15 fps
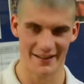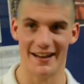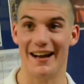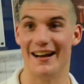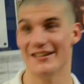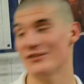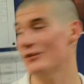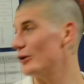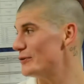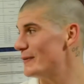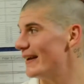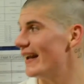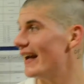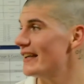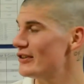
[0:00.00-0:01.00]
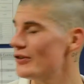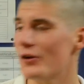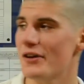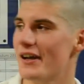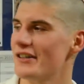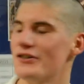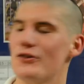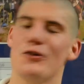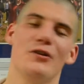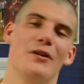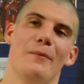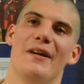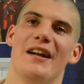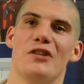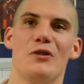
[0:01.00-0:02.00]
That's nice being, that's good. I
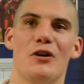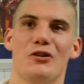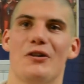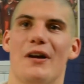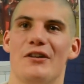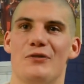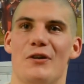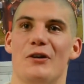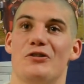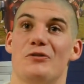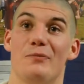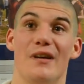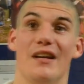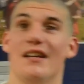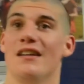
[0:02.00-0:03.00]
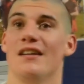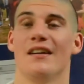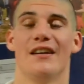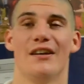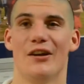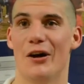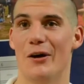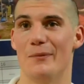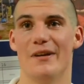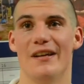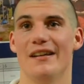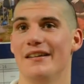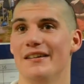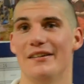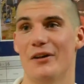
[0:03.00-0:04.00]
mean, that's where I should be. I
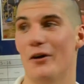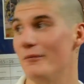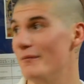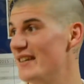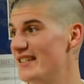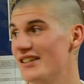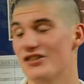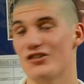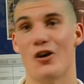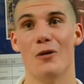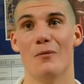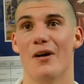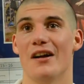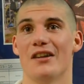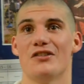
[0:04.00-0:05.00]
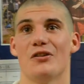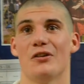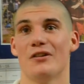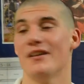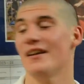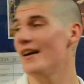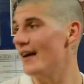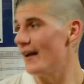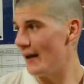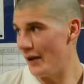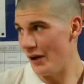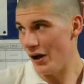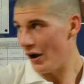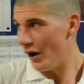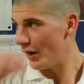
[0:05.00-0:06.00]
mean, I've missed it so much. I
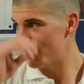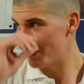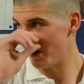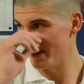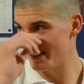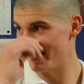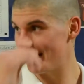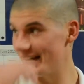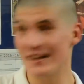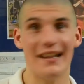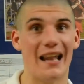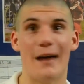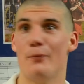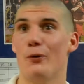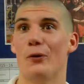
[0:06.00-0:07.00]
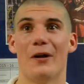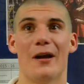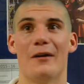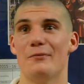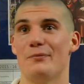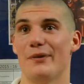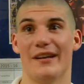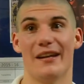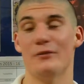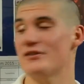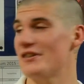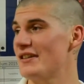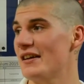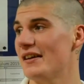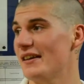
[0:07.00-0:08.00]
tried to lap it all up, but it
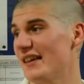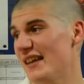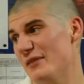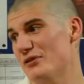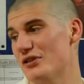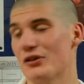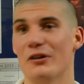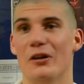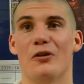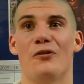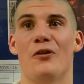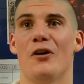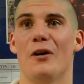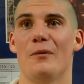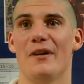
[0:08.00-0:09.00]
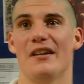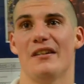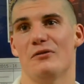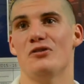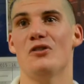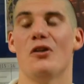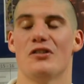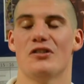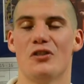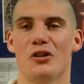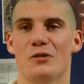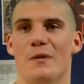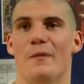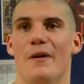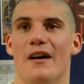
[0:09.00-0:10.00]
was a good little fight. I mean, it was nice to
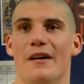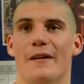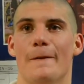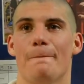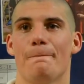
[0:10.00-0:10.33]
be back.